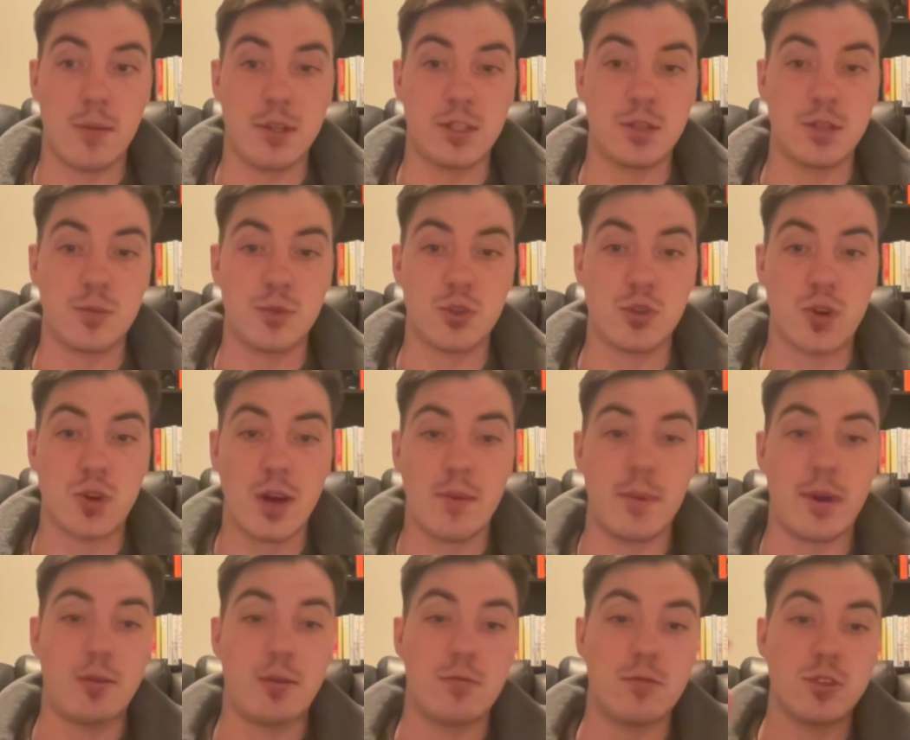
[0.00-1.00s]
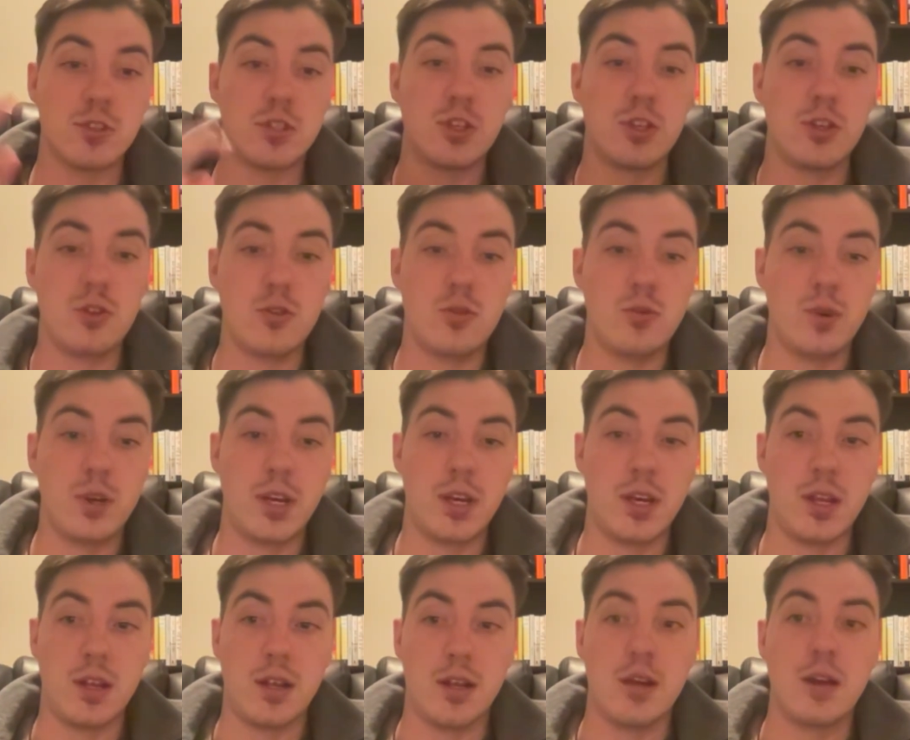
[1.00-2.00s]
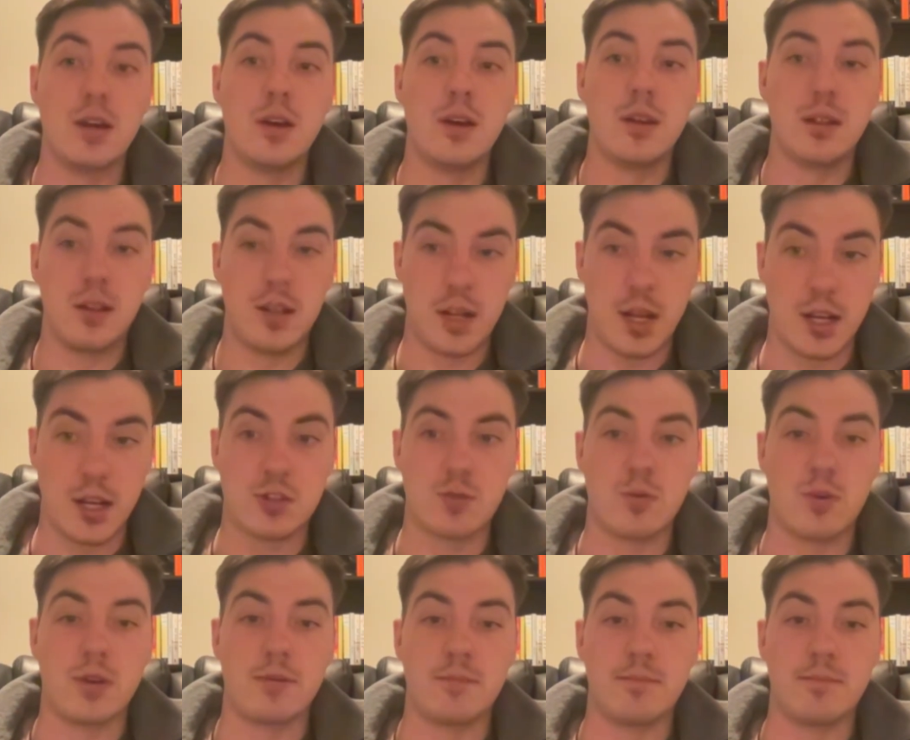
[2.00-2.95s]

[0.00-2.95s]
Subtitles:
subscribe, and I will see you in the next one.